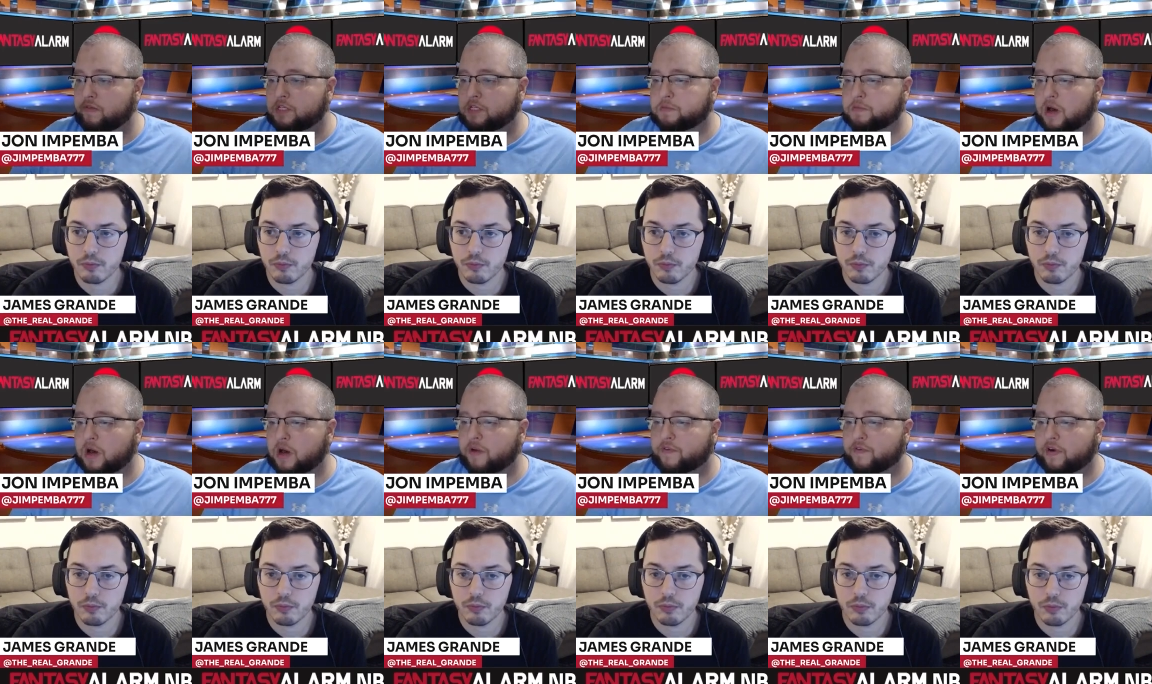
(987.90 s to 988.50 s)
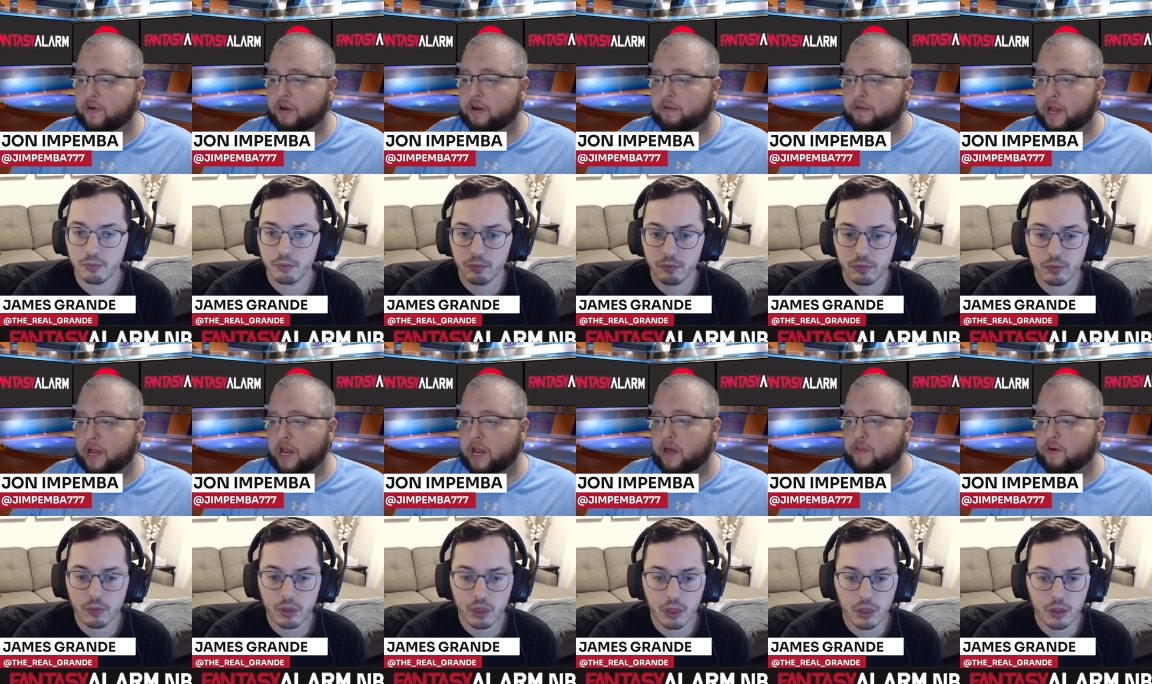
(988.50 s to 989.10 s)
Speaker 1: spot for him.
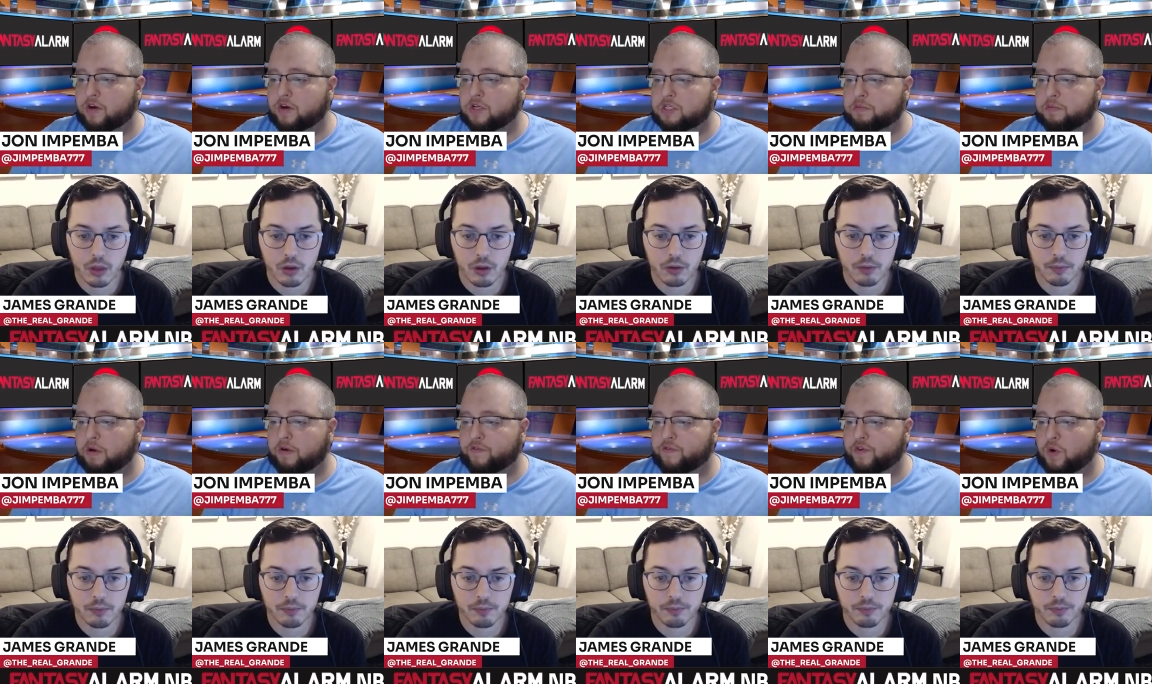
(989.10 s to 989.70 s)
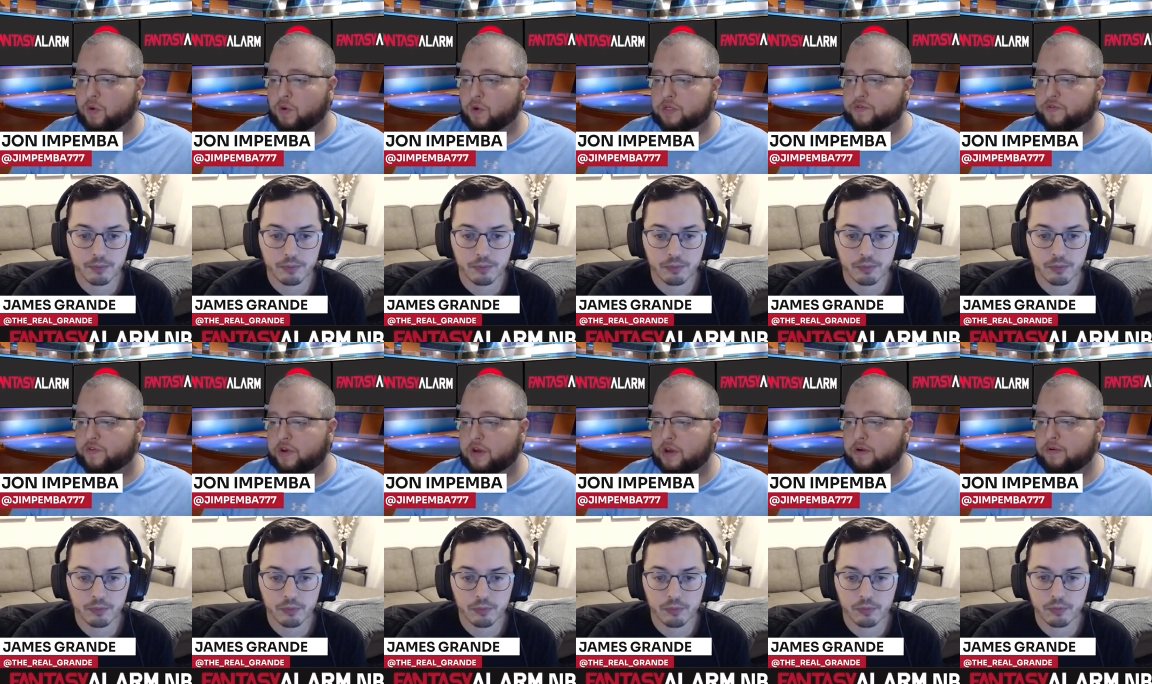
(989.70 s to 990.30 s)
Any other small forwards for
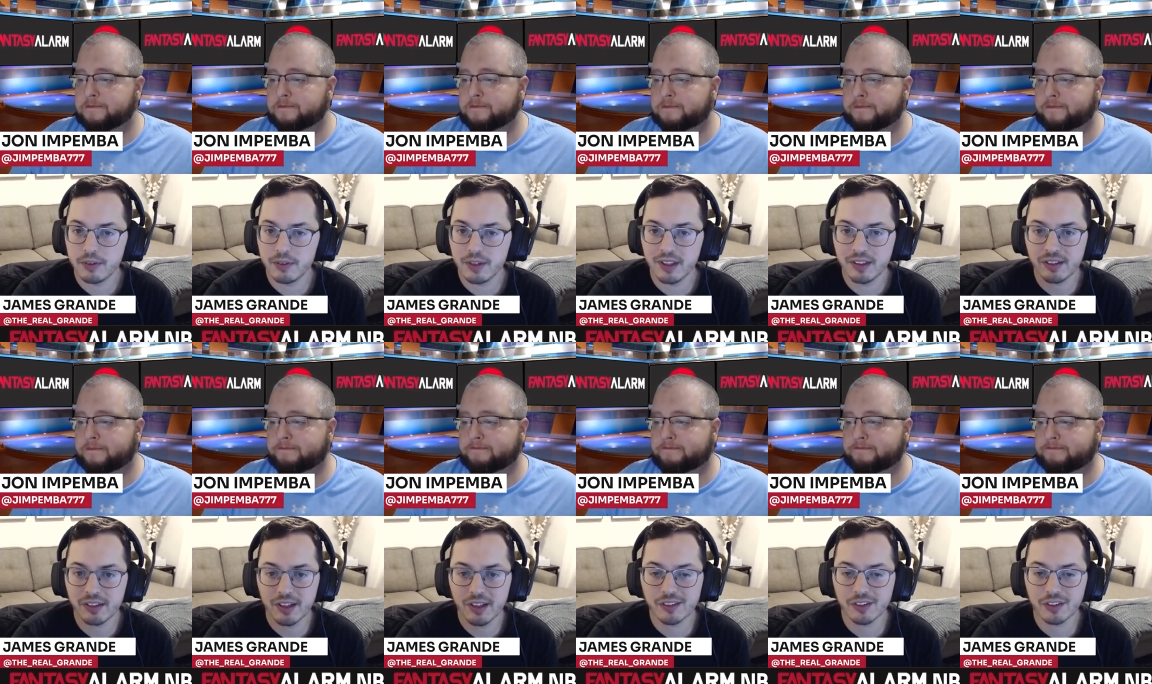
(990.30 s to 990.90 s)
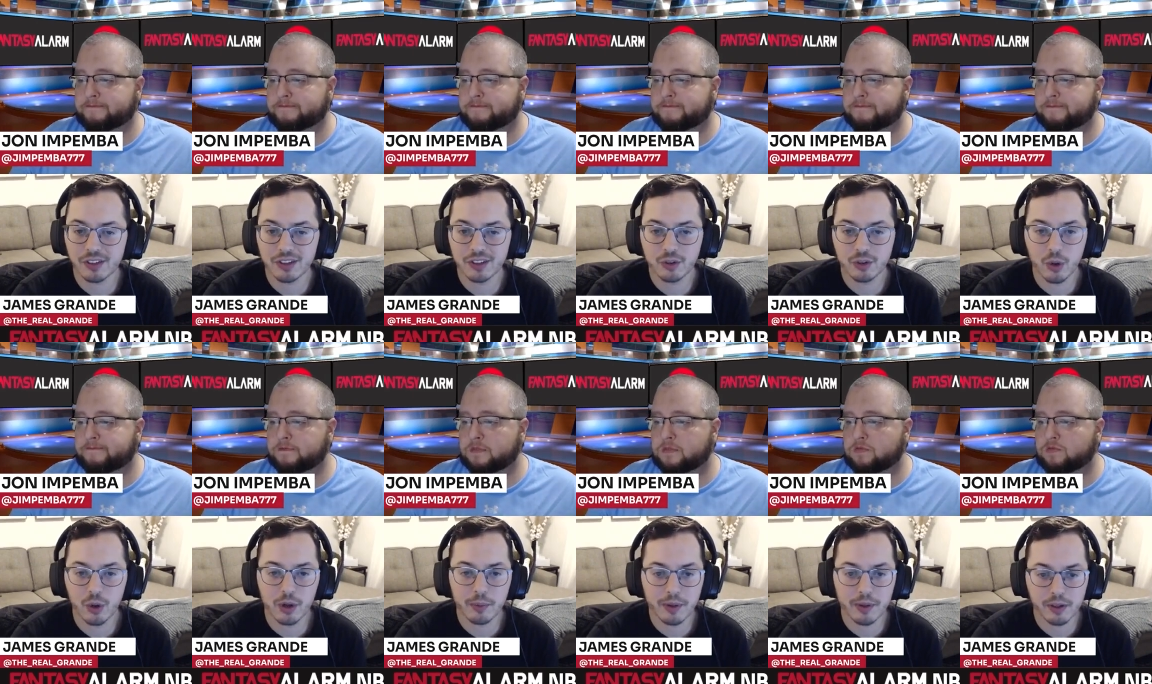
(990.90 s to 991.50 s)
you?
Speaker 2: T Sizzle in
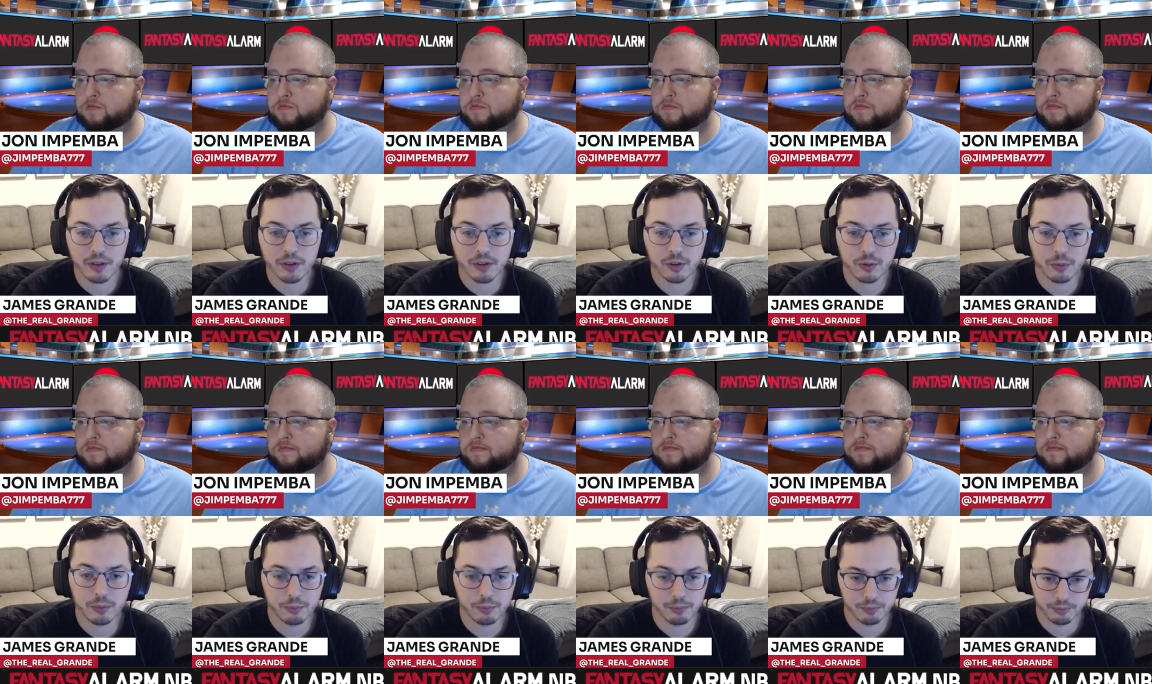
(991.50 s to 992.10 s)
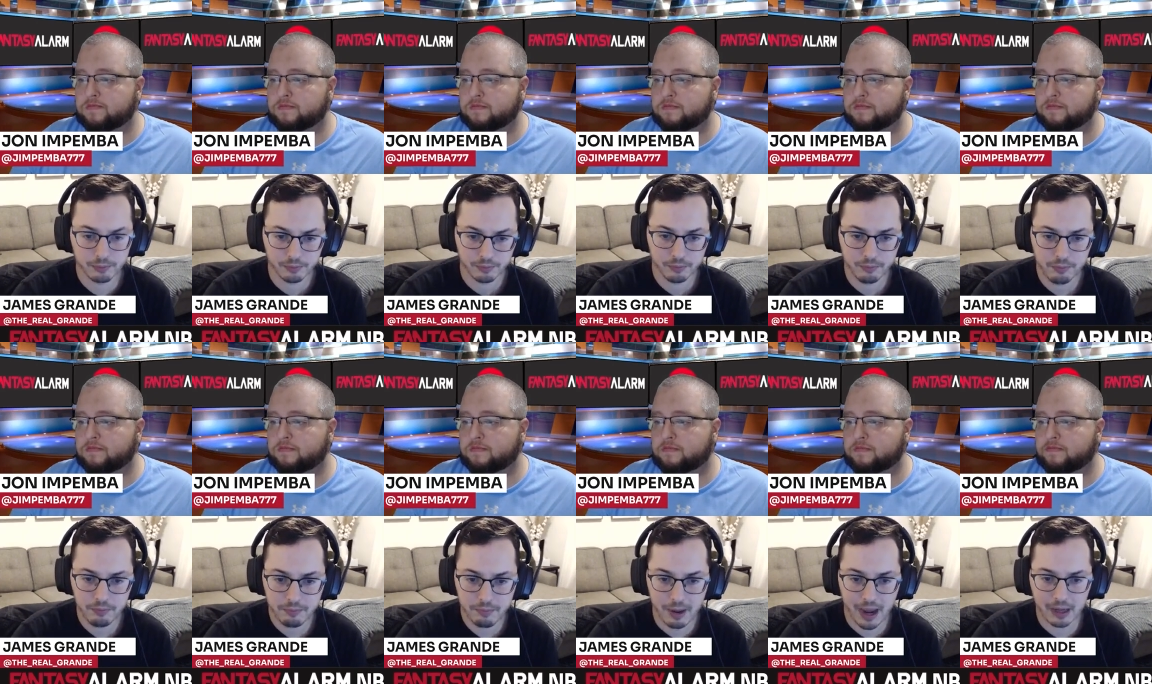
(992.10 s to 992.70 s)
tournaments
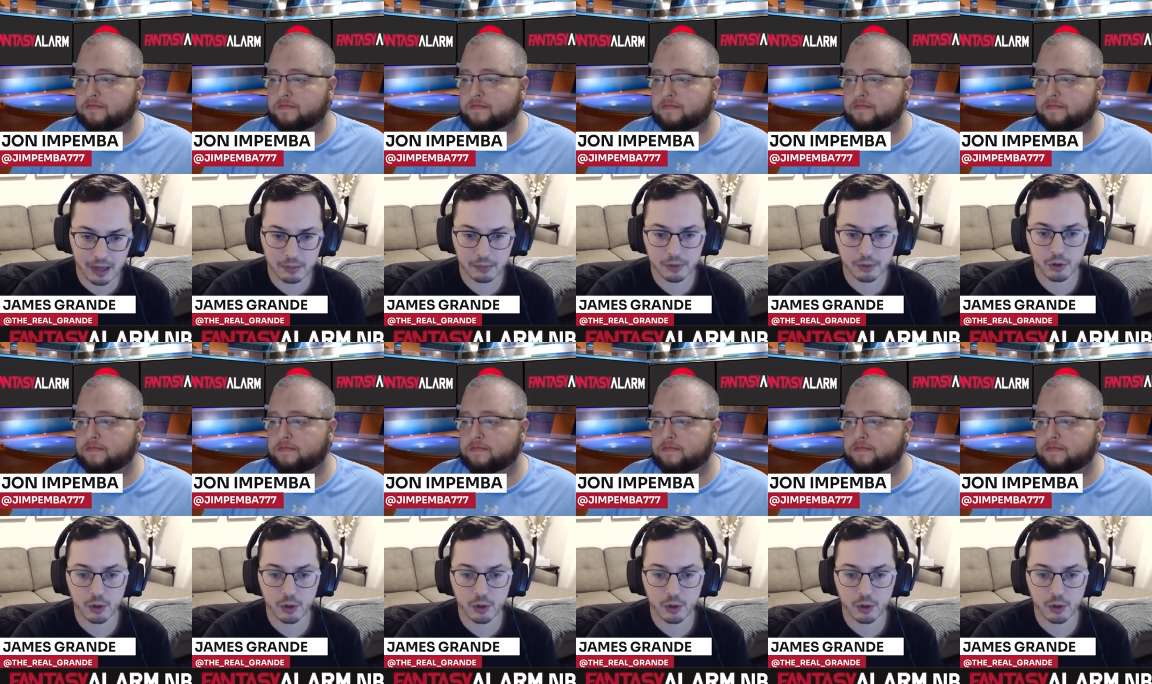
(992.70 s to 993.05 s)
back